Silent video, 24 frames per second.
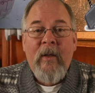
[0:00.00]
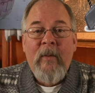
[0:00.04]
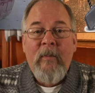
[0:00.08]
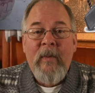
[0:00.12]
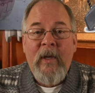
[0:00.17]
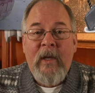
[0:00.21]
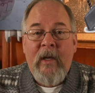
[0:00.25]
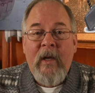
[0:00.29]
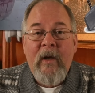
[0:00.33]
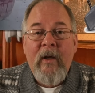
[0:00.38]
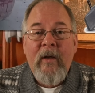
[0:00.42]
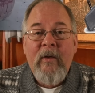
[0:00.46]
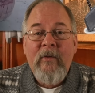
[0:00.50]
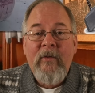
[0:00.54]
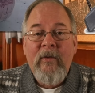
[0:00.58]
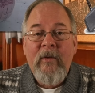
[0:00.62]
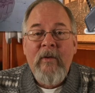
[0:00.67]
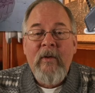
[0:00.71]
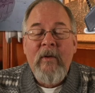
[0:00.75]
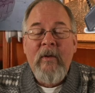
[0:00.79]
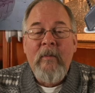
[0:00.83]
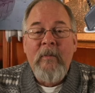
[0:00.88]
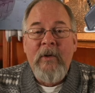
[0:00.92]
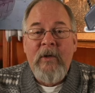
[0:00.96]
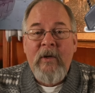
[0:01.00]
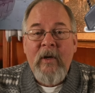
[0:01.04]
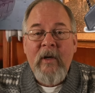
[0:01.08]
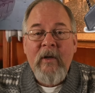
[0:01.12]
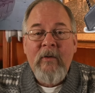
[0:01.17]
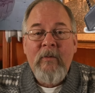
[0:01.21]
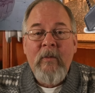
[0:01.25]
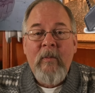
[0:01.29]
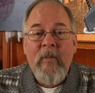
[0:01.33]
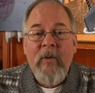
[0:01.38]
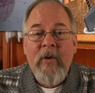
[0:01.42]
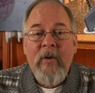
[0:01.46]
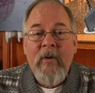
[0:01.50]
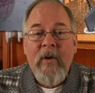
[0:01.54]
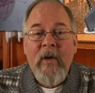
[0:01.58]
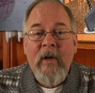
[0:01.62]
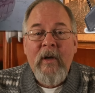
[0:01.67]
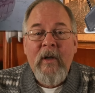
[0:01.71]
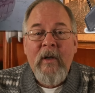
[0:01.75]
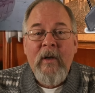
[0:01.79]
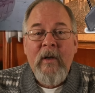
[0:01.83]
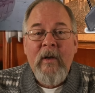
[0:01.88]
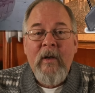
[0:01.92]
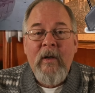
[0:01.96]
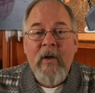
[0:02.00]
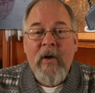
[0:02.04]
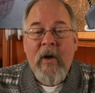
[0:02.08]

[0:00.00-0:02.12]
Because machines were broken,